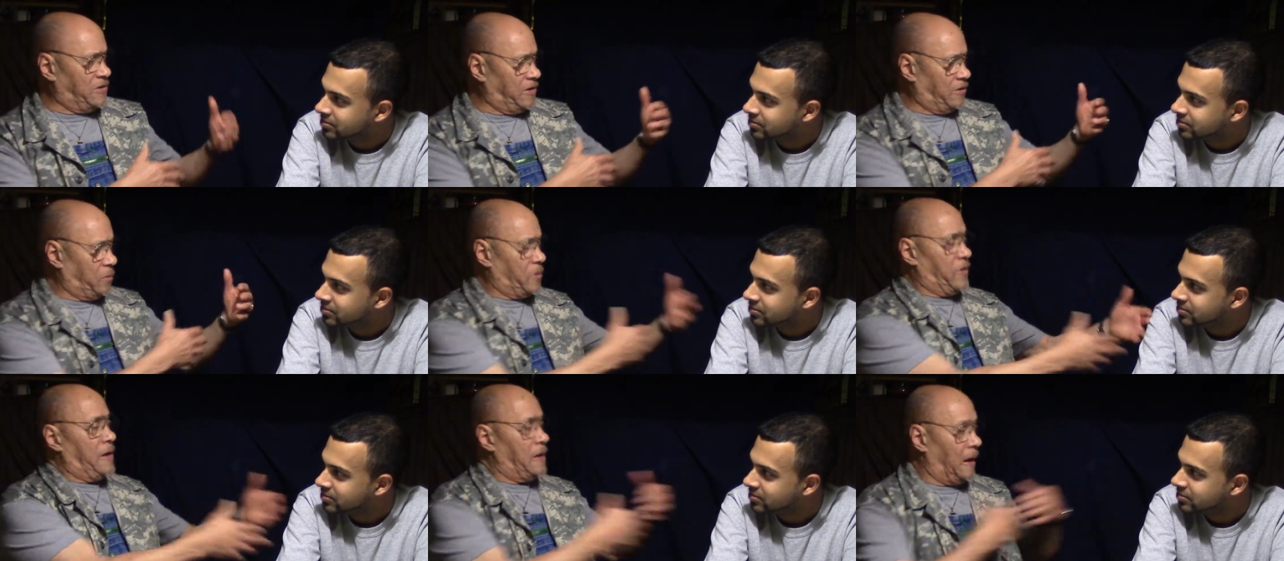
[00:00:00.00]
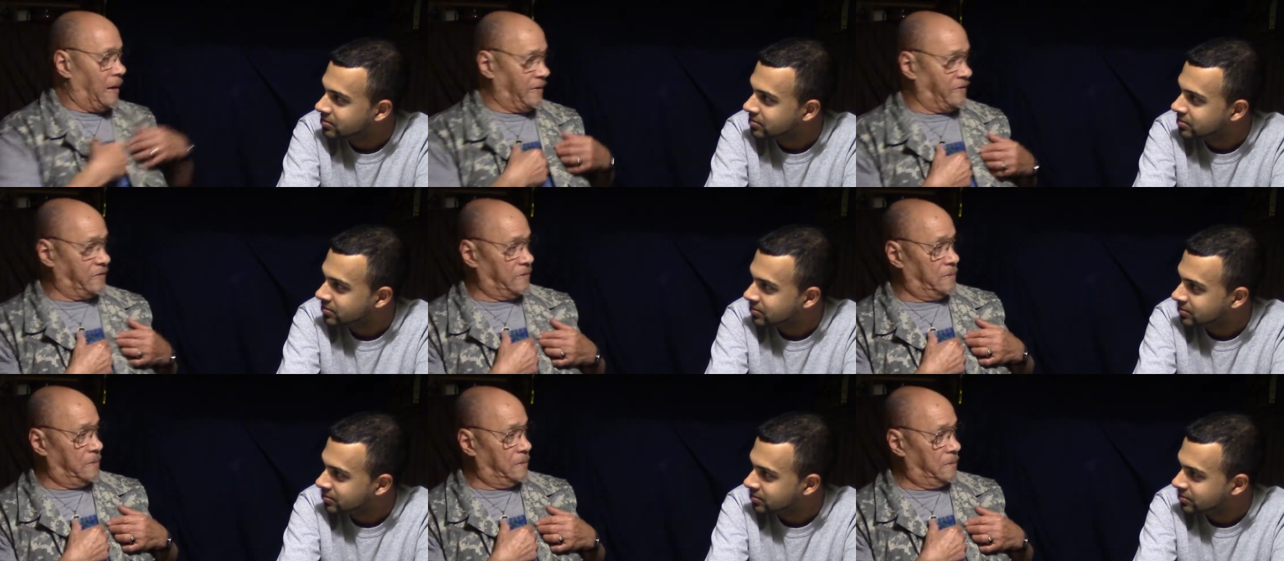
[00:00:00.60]
Speaker 1: is within
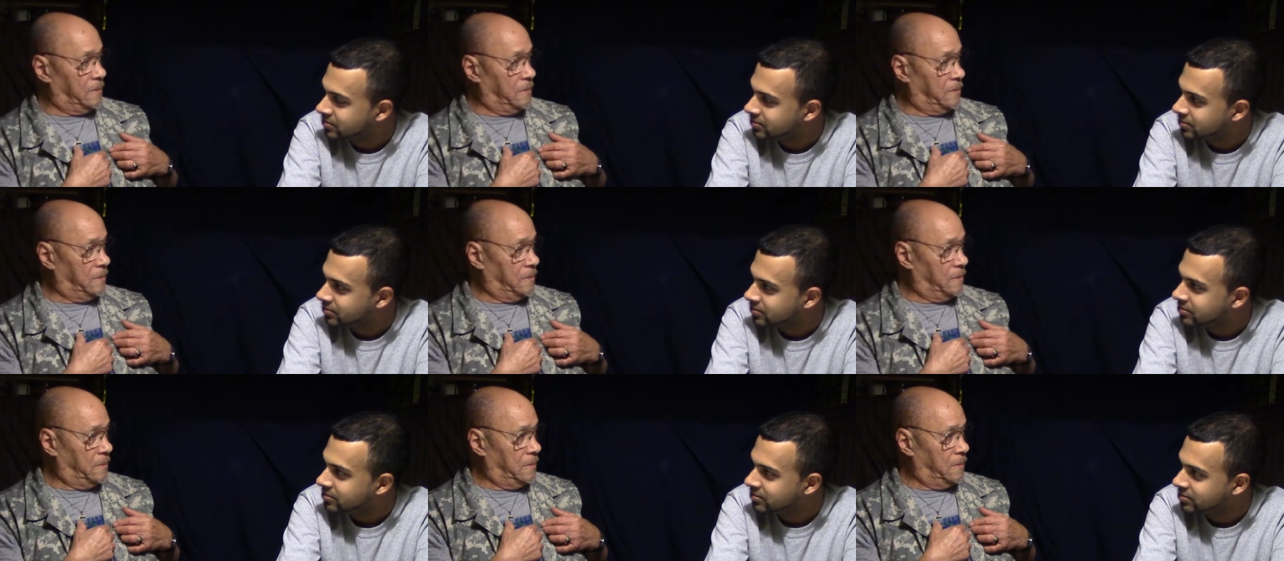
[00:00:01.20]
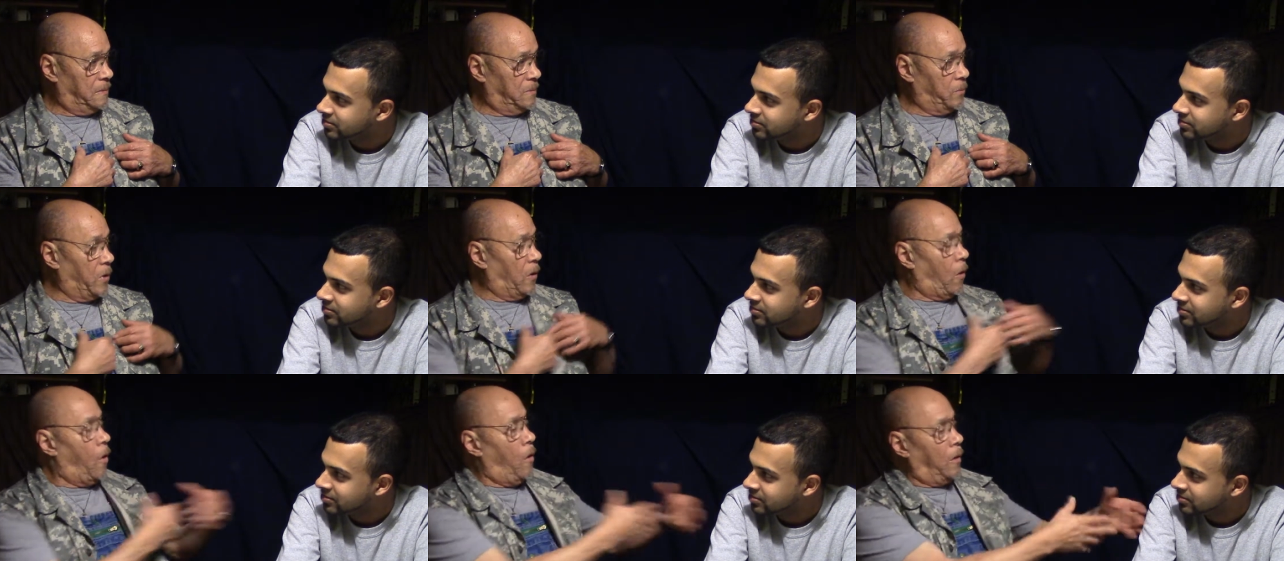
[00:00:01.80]
us.
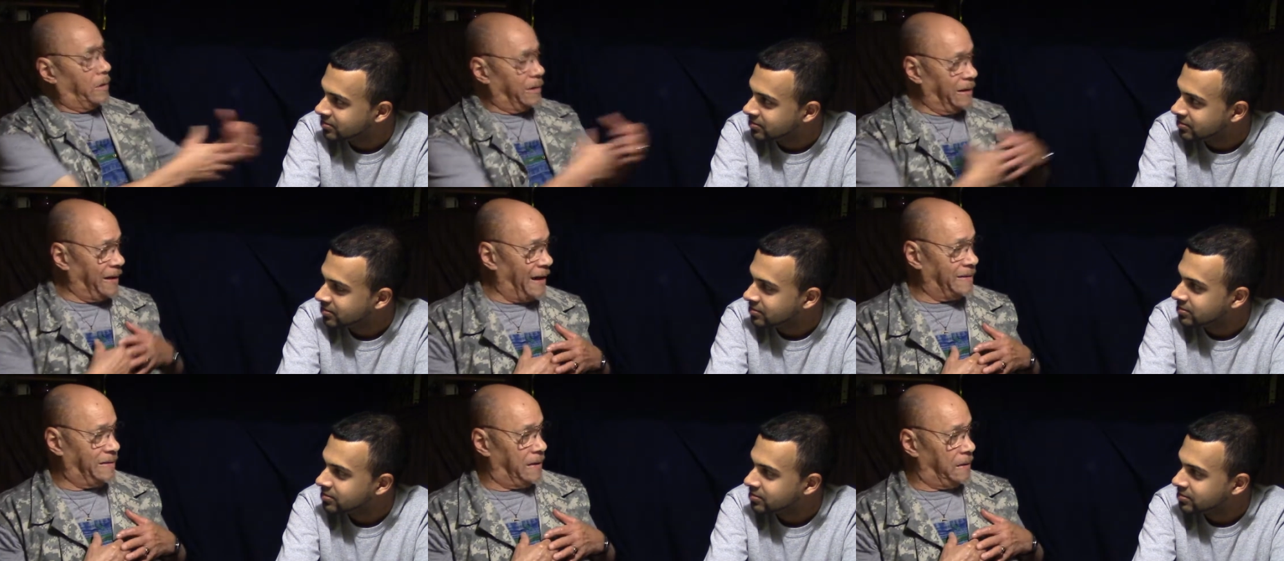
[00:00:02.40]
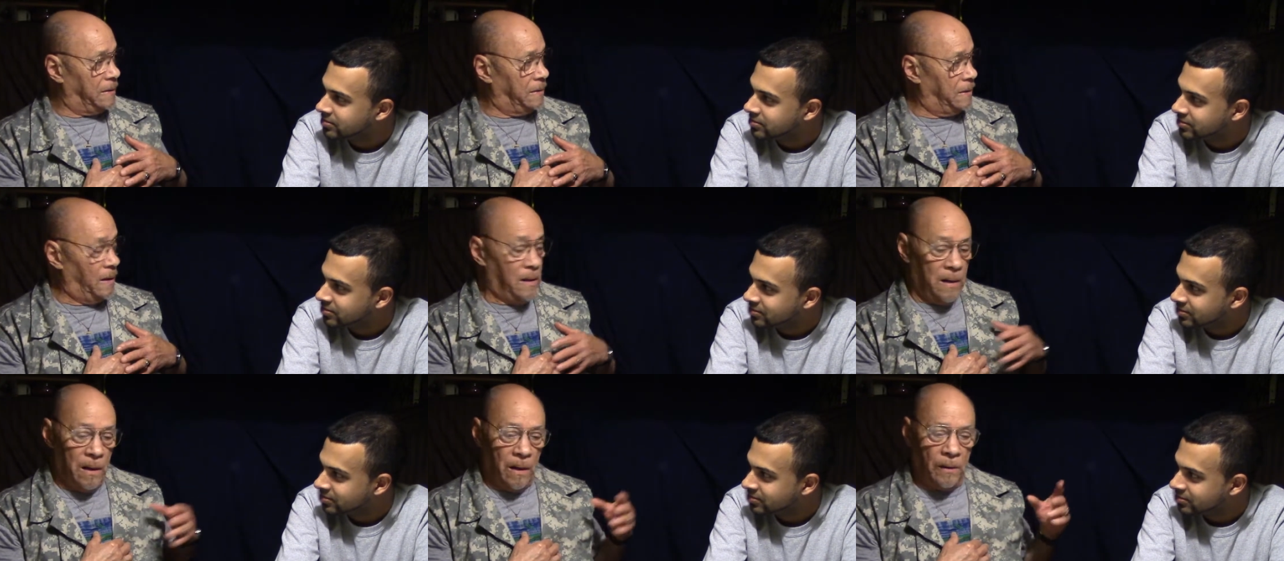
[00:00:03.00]
We're all connected.
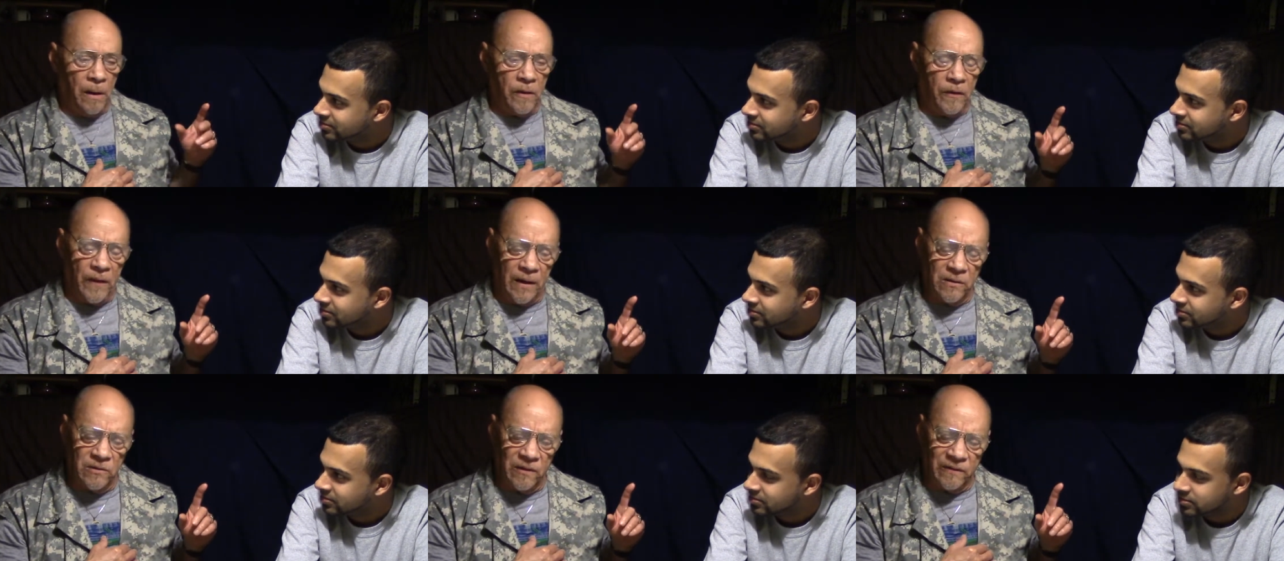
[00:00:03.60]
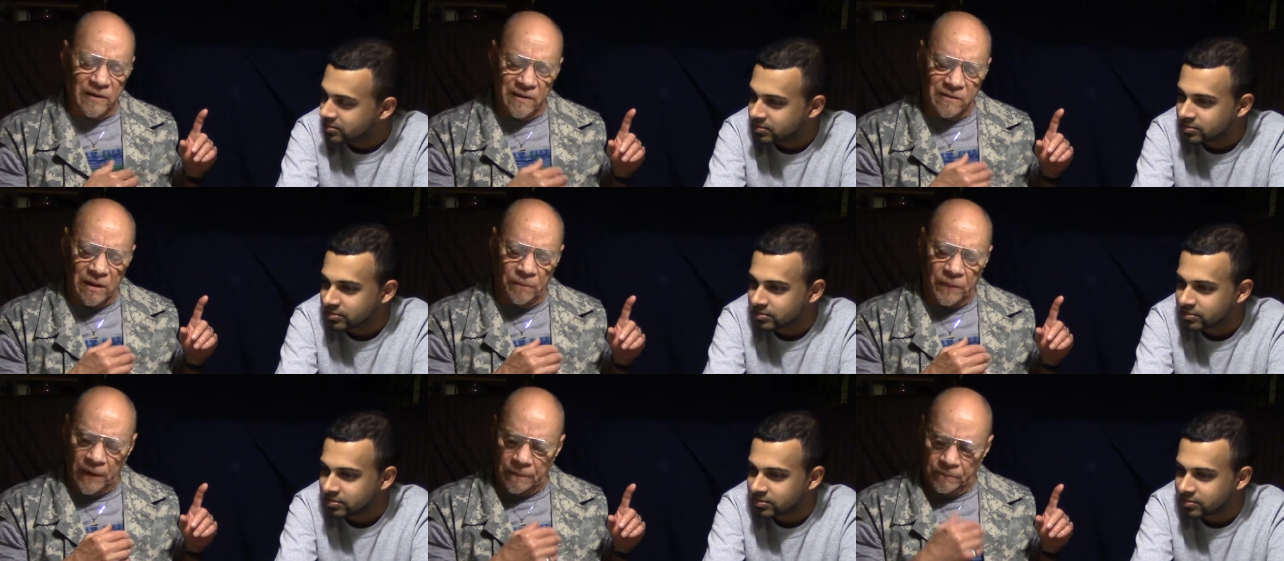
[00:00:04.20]
Another thing, you just said
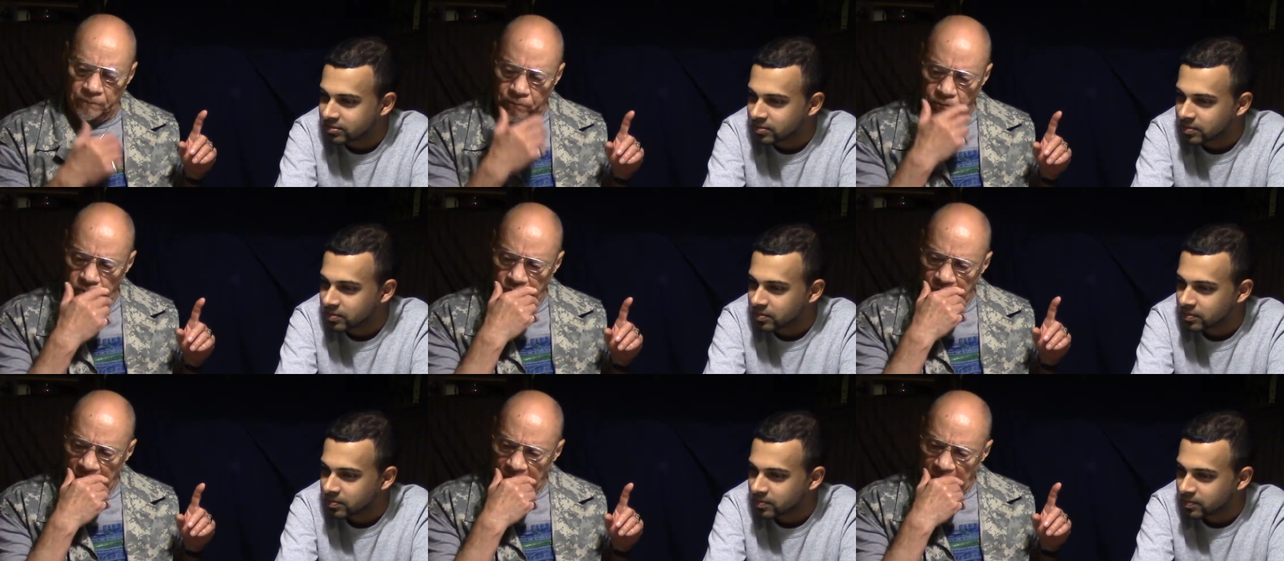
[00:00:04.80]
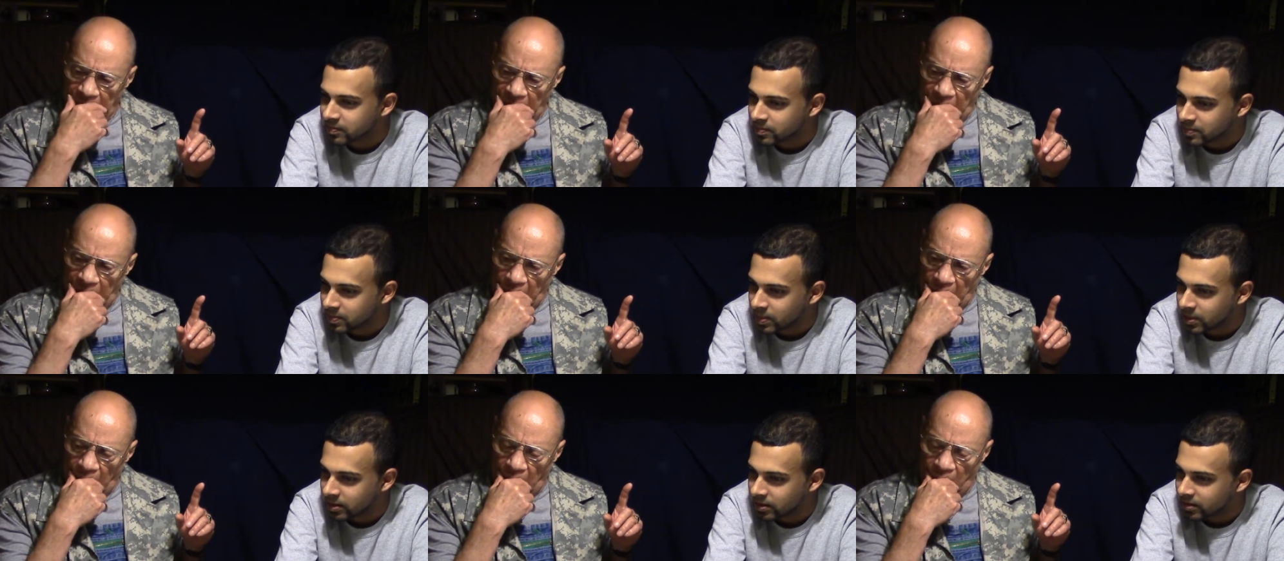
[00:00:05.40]
something
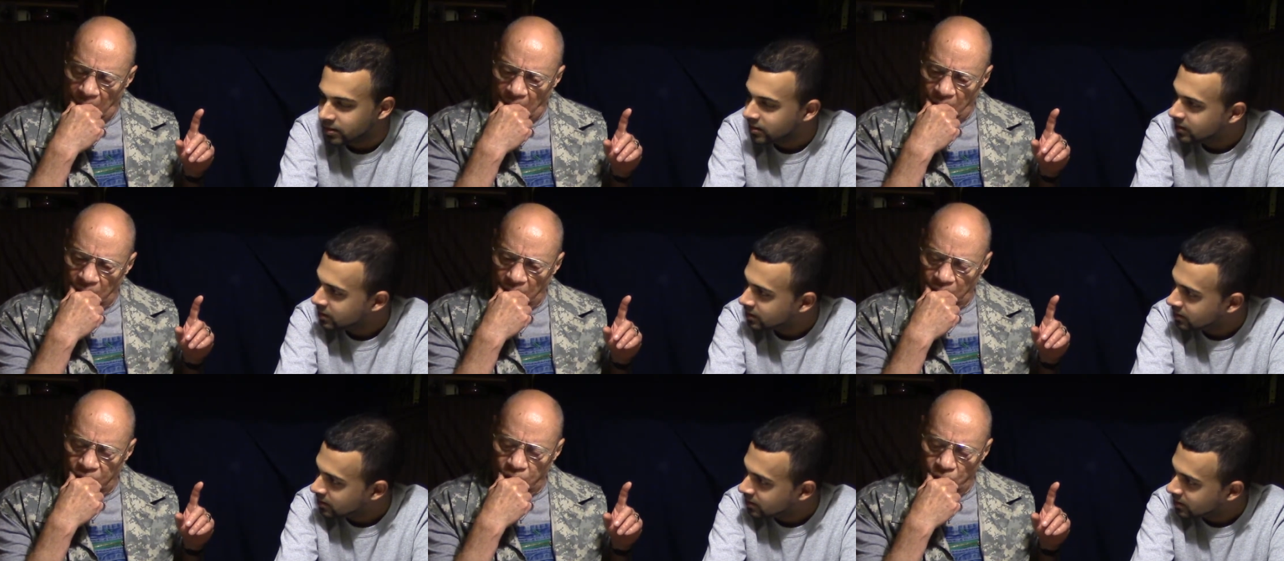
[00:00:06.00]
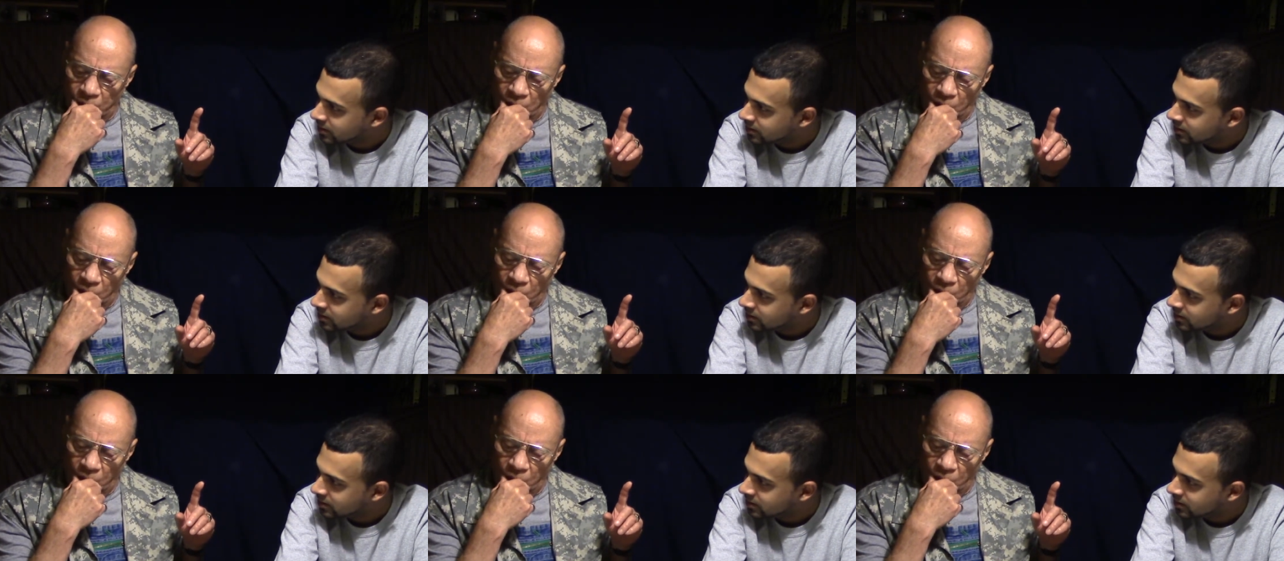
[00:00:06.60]
uh, that threw me